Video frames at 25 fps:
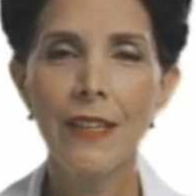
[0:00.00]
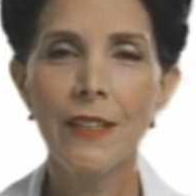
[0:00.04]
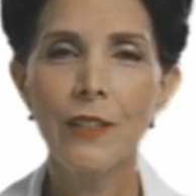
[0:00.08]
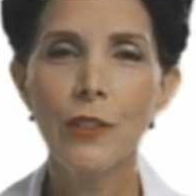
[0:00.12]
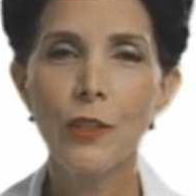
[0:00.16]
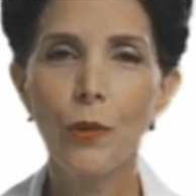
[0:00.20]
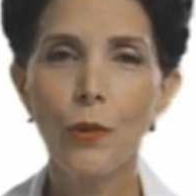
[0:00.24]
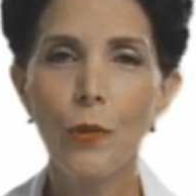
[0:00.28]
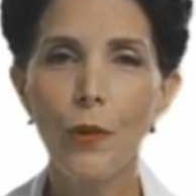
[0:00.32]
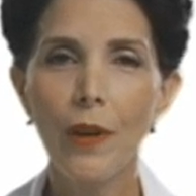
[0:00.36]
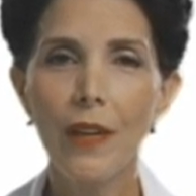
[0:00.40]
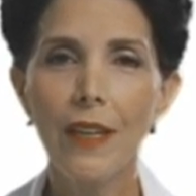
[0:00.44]

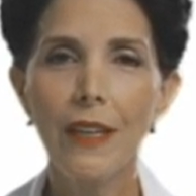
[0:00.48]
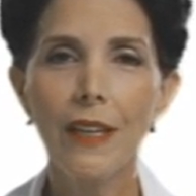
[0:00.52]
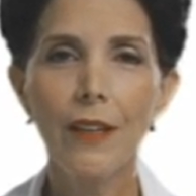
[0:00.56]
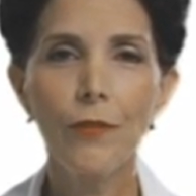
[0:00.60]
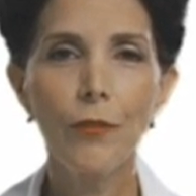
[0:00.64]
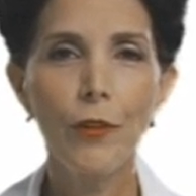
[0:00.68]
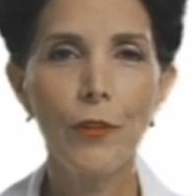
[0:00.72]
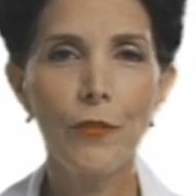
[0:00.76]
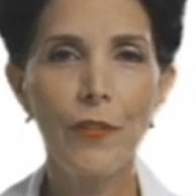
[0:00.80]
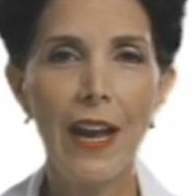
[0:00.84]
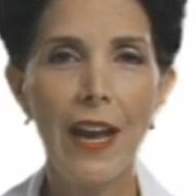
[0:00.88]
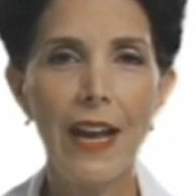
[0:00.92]
screening
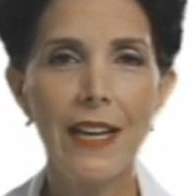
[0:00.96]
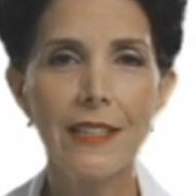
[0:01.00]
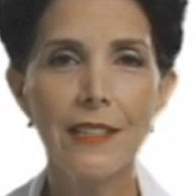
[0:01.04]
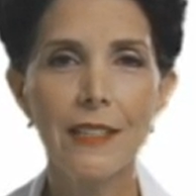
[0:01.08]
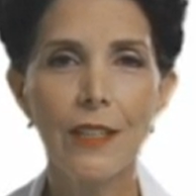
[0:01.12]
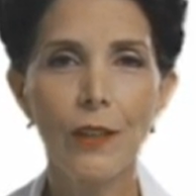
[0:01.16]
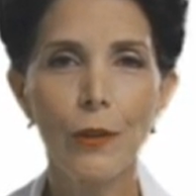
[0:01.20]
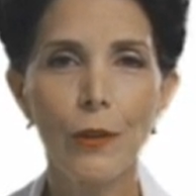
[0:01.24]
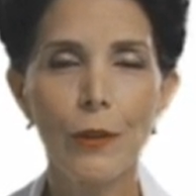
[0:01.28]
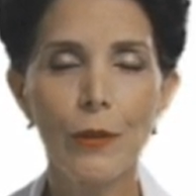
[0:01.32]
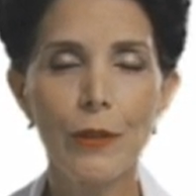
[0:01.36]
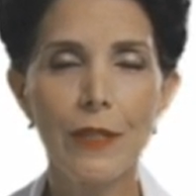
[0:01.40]
for
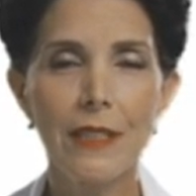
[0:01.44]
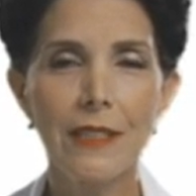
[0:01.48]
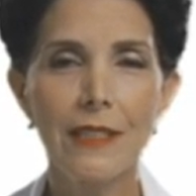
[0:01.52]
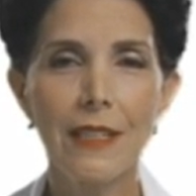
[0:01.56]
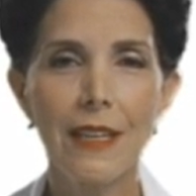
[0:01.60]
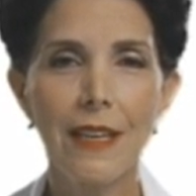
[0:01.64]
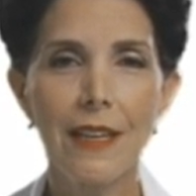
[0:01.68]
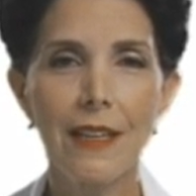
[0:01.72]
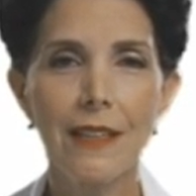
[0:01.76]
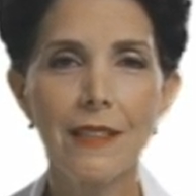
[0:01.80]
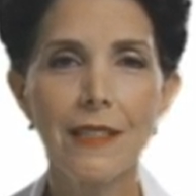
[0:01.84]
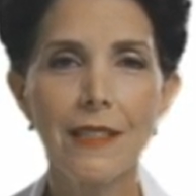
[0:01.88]
vascular
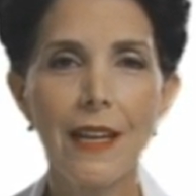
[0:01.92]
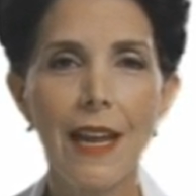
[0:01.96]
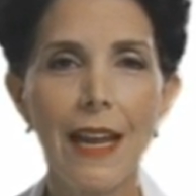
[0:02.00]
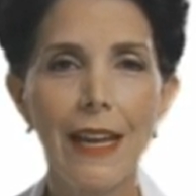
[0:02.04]
disease